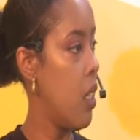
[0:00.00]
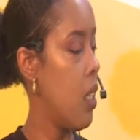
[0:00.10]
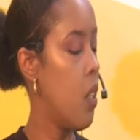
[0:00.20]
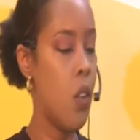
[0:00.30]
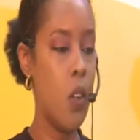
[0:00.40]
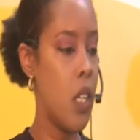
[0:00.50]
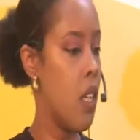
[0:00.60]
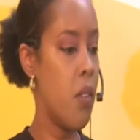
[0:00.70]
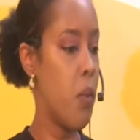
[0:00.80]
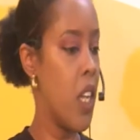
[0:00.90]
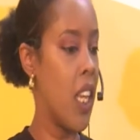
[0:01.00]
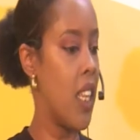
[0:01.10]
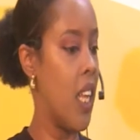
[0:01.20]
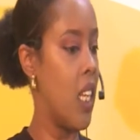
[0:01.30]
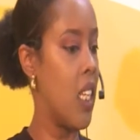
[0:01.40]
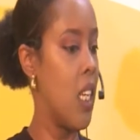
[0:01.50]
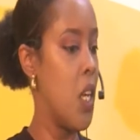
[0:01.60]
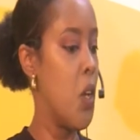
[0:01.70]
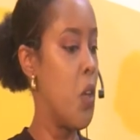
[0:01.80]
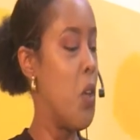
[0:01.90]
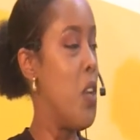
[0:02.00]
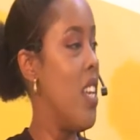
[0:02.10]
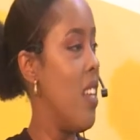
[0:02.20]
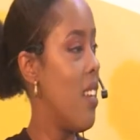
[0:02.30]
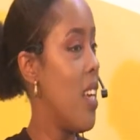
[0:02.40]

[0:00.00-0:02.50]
No, it doesn't work like that. You need